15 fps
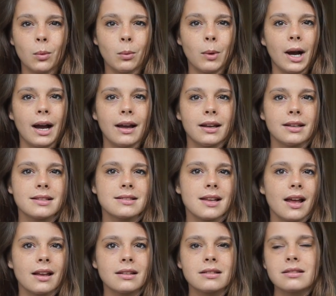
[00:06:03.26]
why is
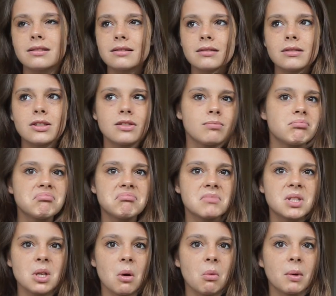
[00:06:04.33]
that
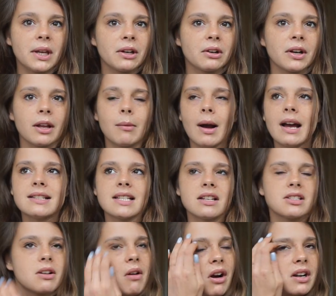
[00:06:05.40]
so weird? Like, why is
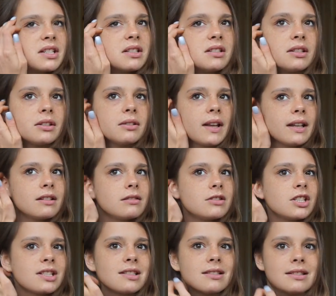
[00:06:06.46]
that so hard to do? Like,
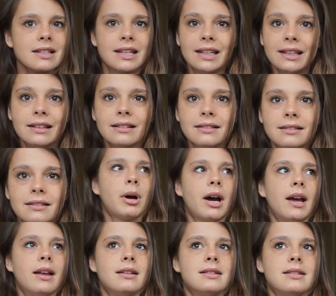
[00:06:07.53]
just eat.
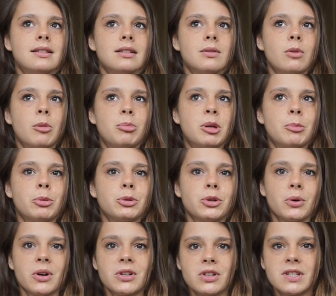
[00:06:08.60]
But what people
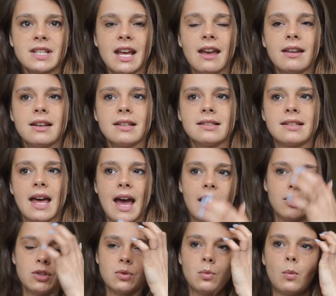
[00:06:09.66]
don't understand is
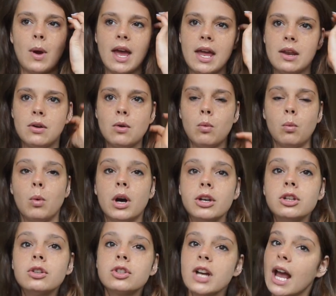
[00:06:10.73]
that when
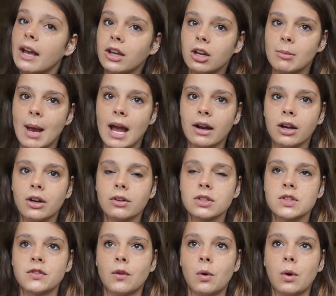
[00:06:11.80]
you track your
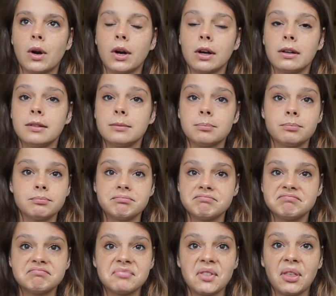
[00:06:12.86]
macros for
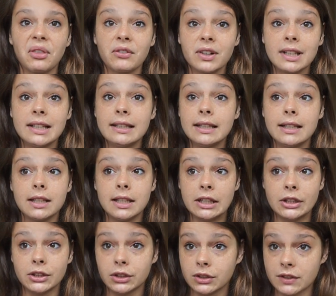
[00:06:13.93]
3
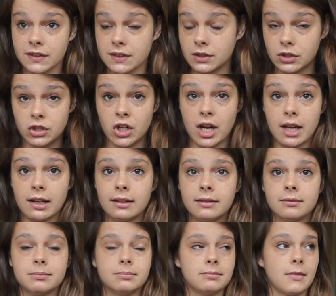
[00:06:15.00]
years straight,
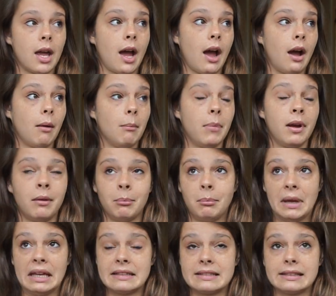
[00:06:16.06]

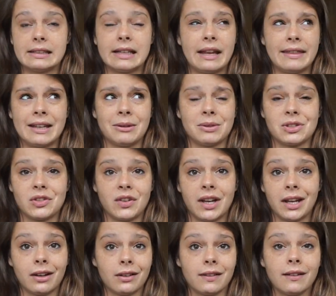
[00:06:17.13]
basically, I think it was
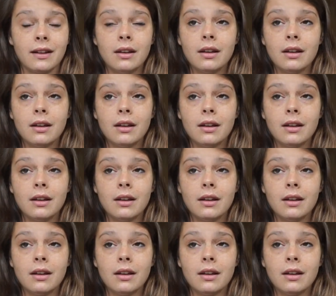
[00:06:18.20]
3 years,